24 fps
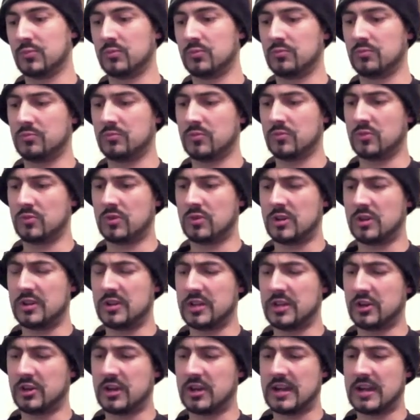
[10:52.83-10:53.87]
well, on
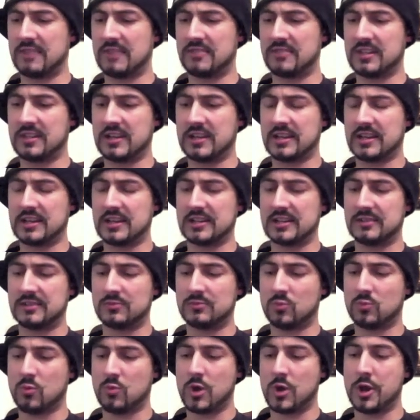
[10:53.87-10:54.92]
here I have the
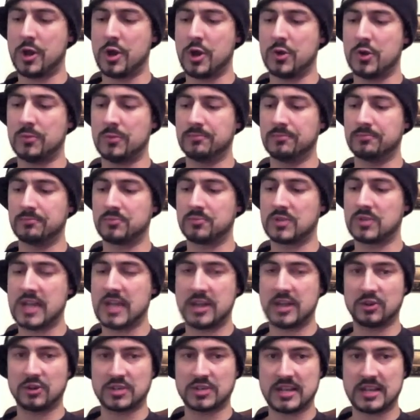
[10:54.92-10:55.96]
1 ohm
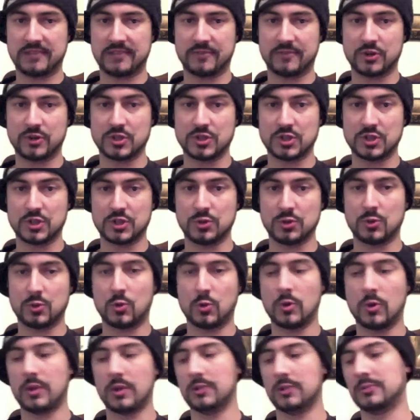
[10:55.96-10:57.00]
Kangertech version 2
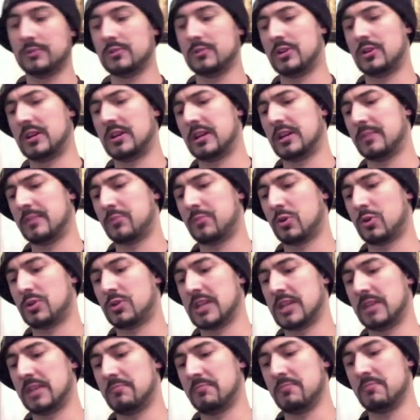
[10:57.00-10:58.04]
coil on a
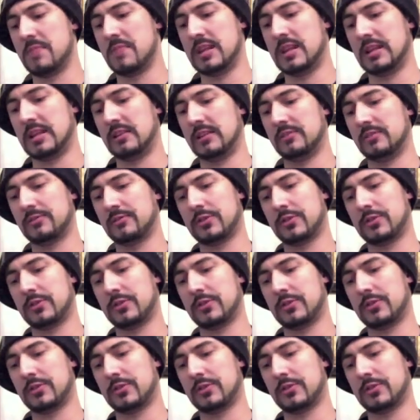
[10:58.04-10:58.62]
ProTank Mini